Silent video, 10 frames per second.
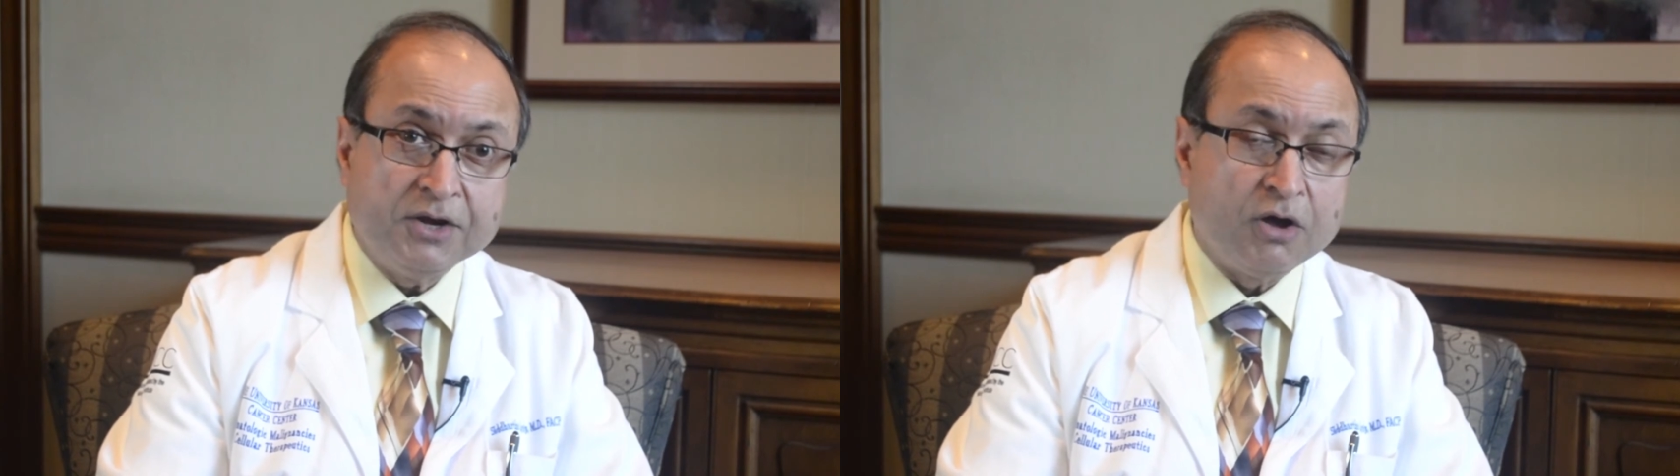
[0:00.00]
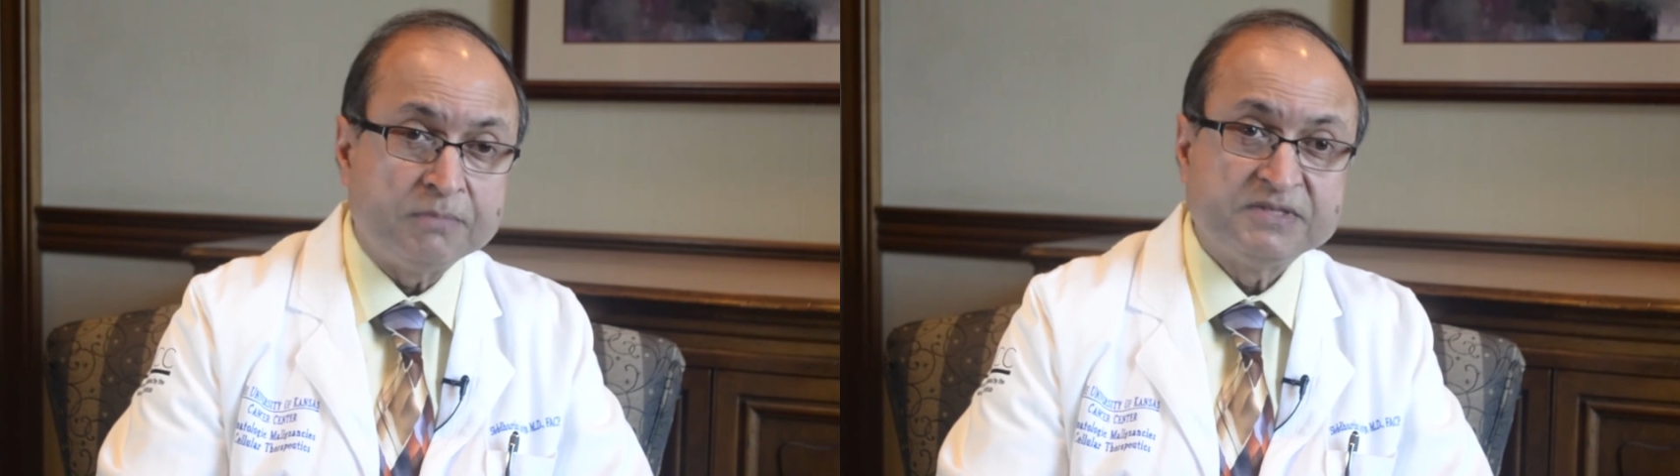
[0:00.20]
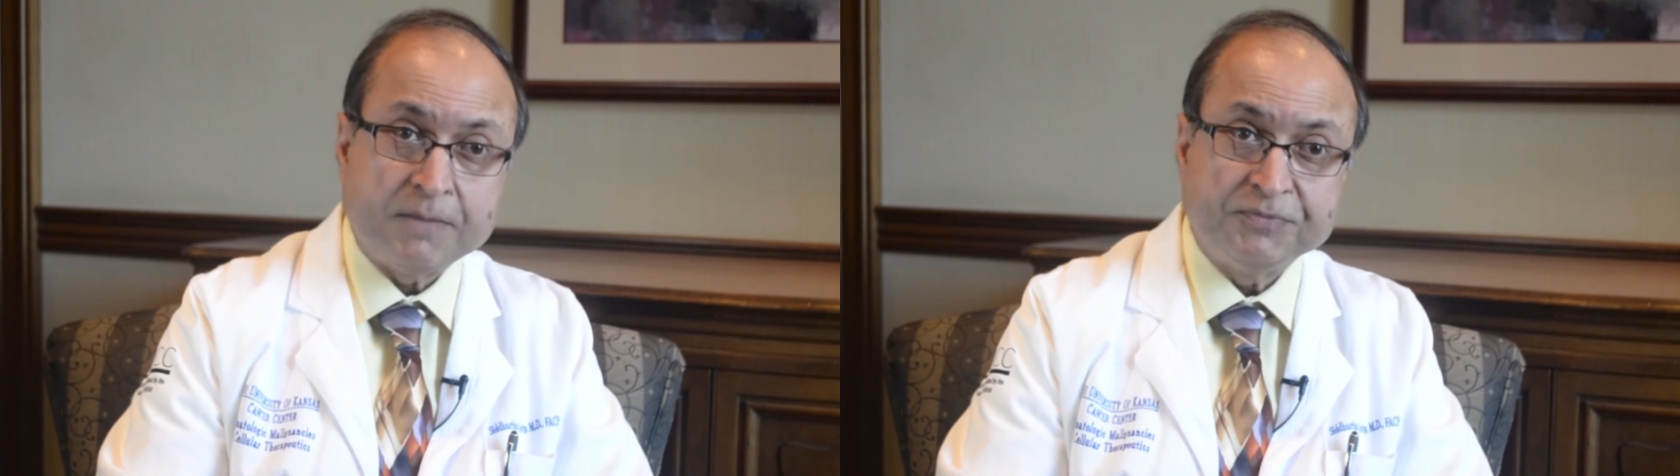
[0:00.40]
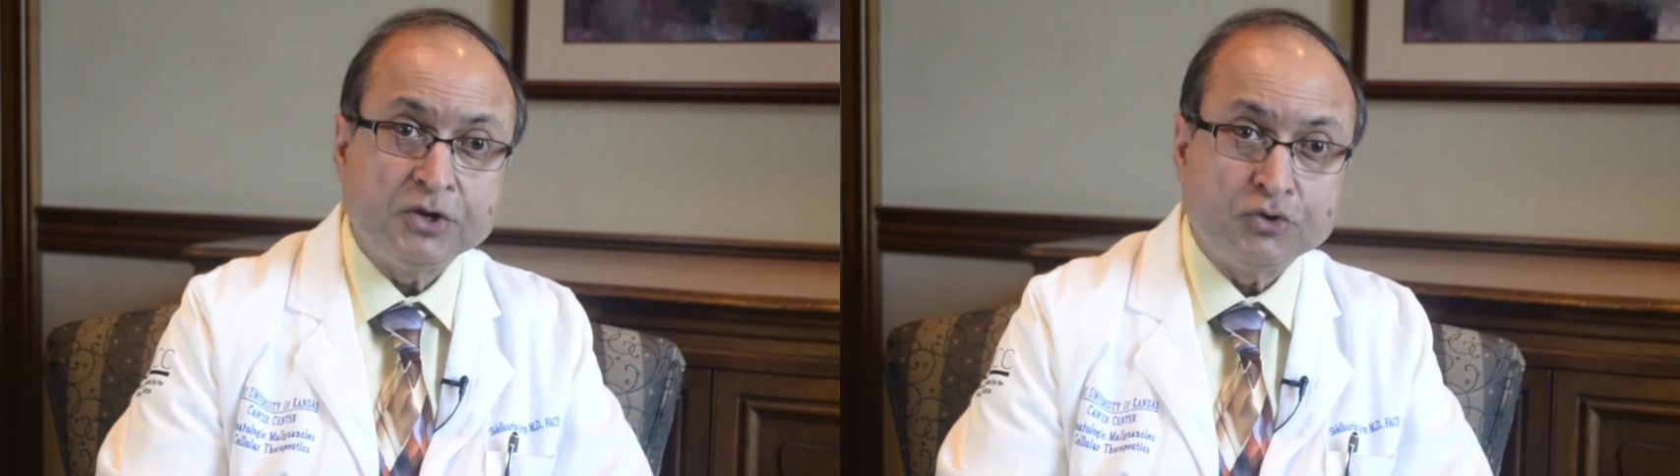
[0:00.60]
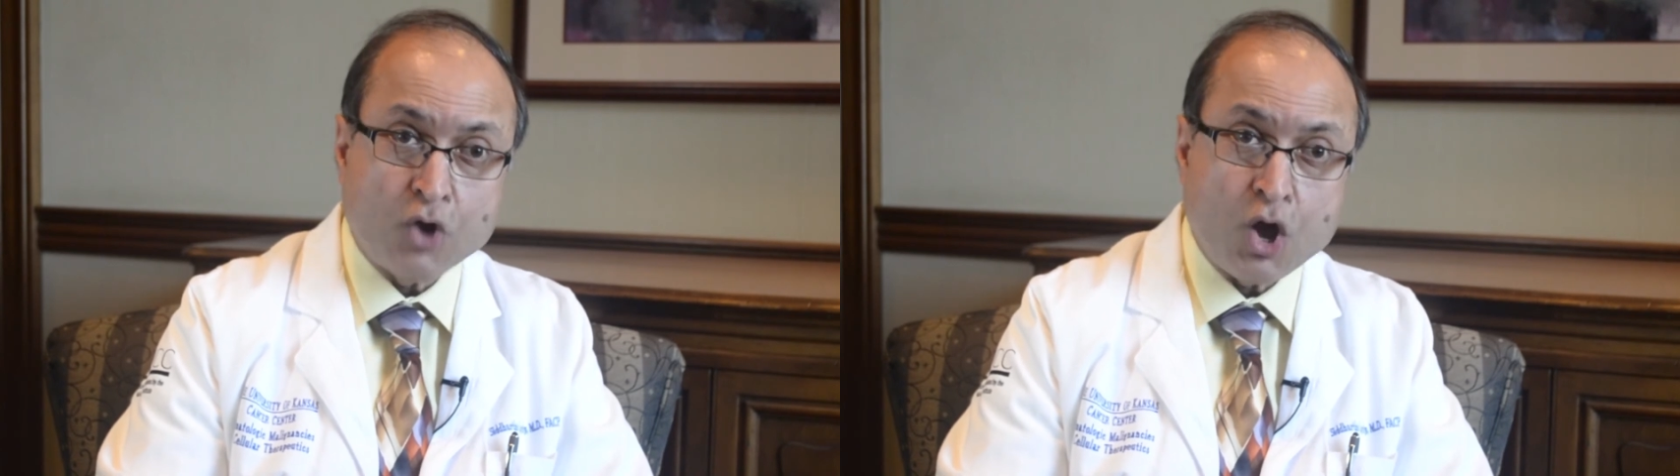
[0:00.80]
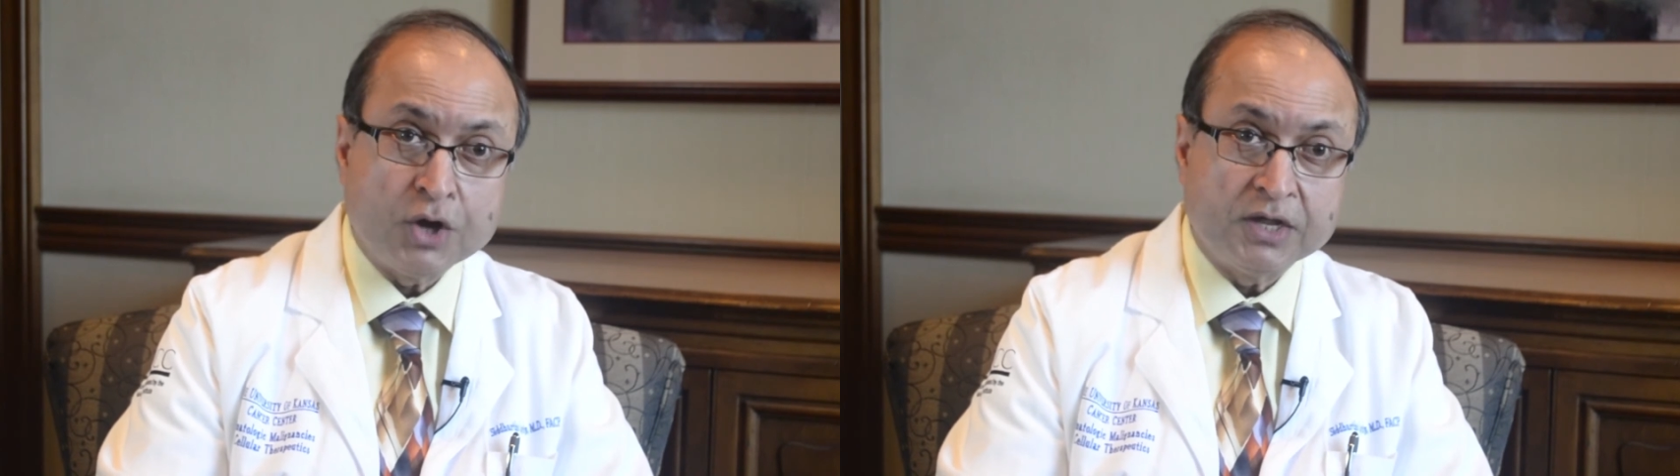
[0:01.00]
of something wrong